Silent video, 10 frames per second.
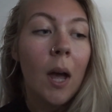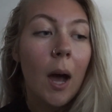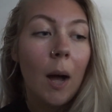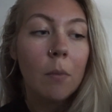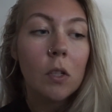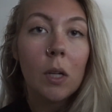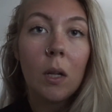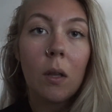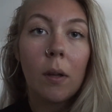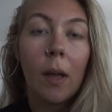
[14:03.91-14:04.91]
I'm just gonna
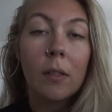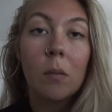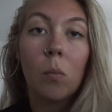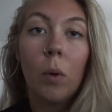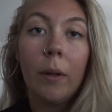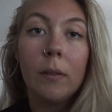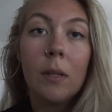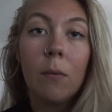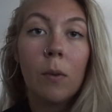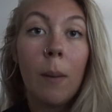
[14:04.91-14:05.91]
look at some
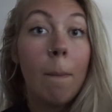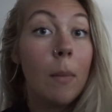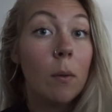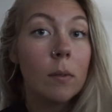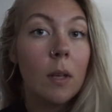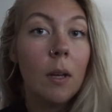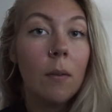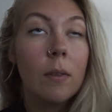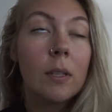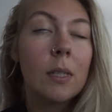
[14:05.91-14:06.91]
royalty-free
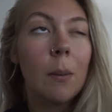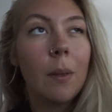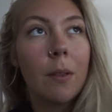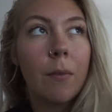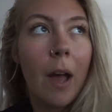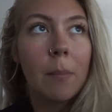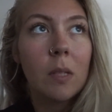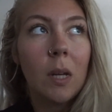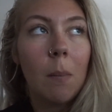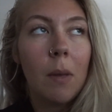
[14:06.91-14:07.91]
music to see what the vibe's
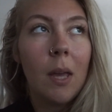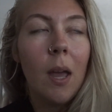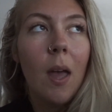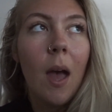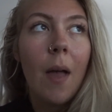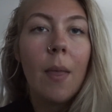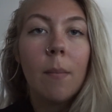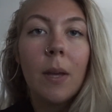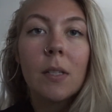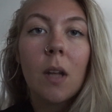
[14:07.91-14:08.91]
gonna be, and then
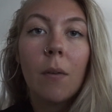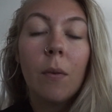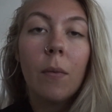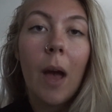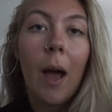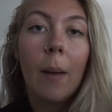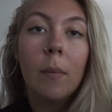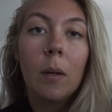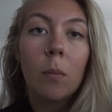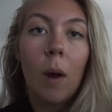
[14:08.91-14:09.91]
based off of that, I'm
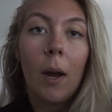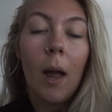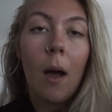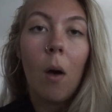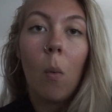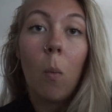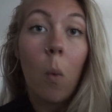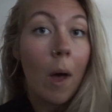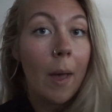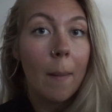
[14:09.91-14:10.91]
gonna write out
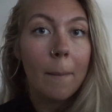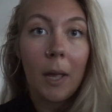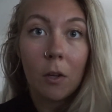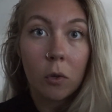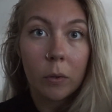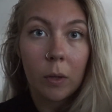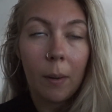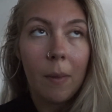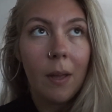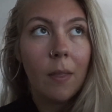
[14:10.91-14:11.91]
what my intro is gonna
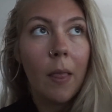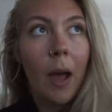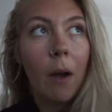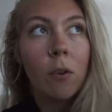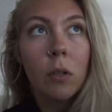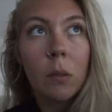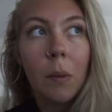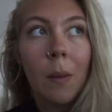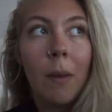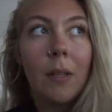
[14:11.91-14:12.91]
be, and then the outro is
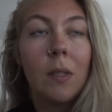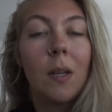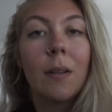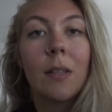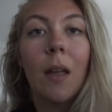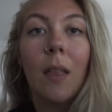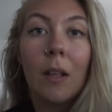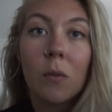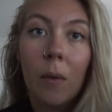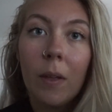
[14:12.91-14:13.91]
pretty basic. It's like,
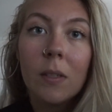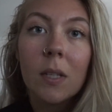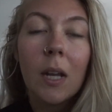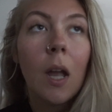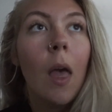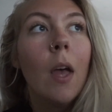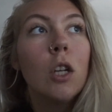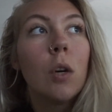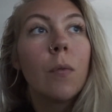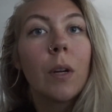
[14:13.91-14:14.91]
thanks for listening,
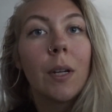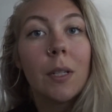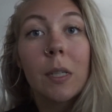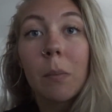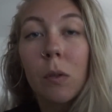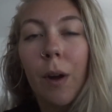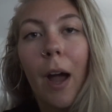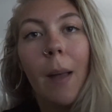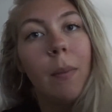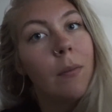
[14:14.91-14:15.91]
don't forget to
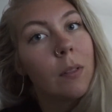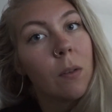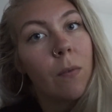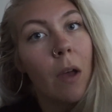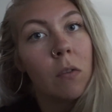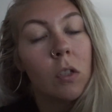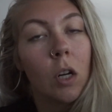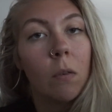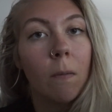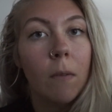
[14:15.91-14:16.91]
subscribe, leave us a
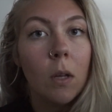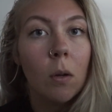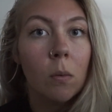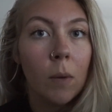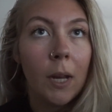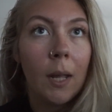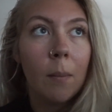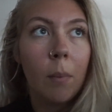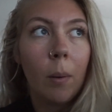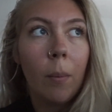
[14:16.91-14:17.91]
5-star review and rating,
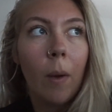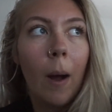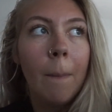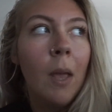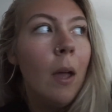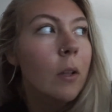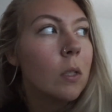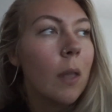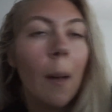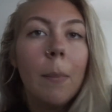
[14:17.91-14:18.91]
blah, blah, blah.
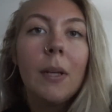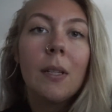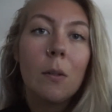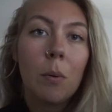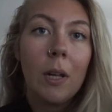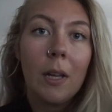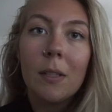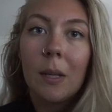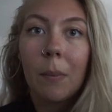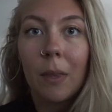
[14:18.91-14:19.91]
So that piece is pretty
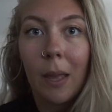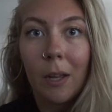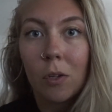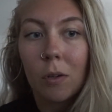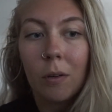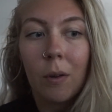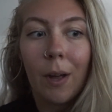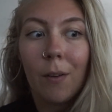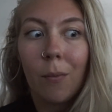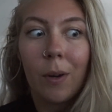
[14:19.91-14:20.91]
easy, but the intro you
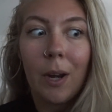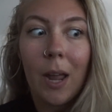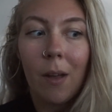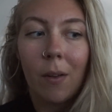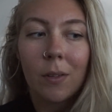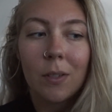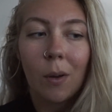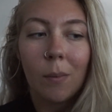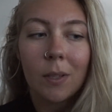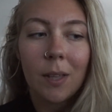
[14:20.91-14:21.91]
kind of wanna nail. So
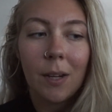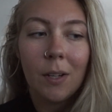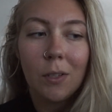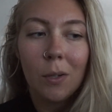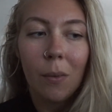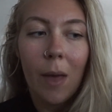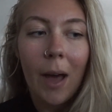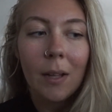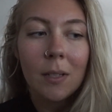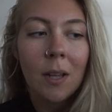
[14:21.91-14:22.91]
I'm excited to do
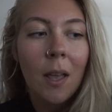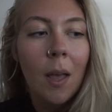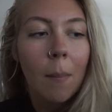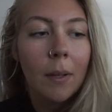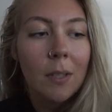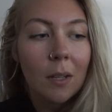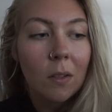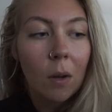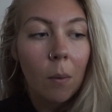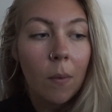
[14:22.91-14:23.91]
that. My
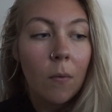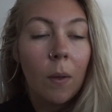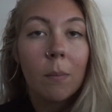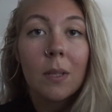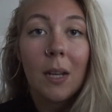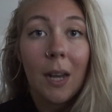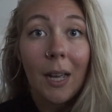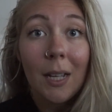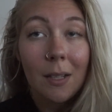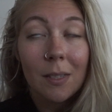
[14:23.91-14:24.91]
TikTok will be filmed
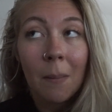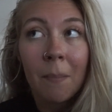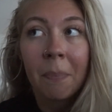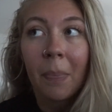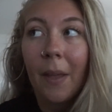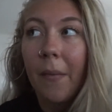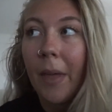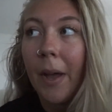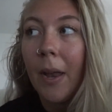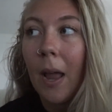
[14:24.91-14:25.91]
tonight. And
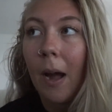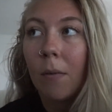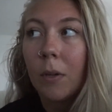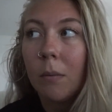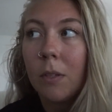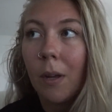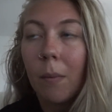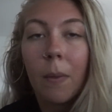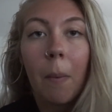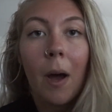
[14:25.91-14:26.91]
then after I'm done
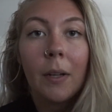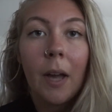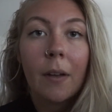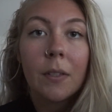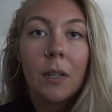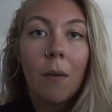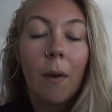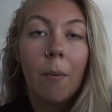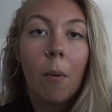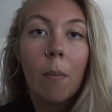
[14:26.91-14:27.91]
with the podcast stuff,
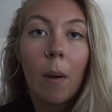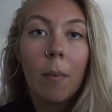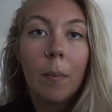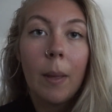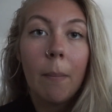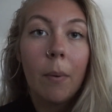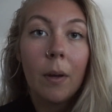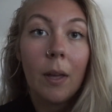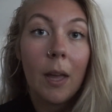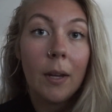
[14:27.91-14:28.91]
I will probably
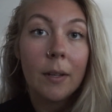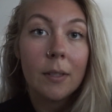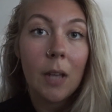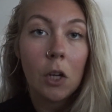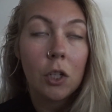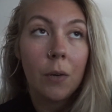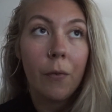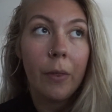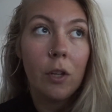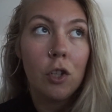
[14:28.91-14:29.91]
book in a session
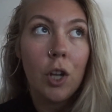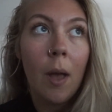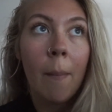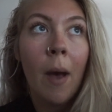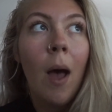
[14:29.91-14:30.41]
for the gym.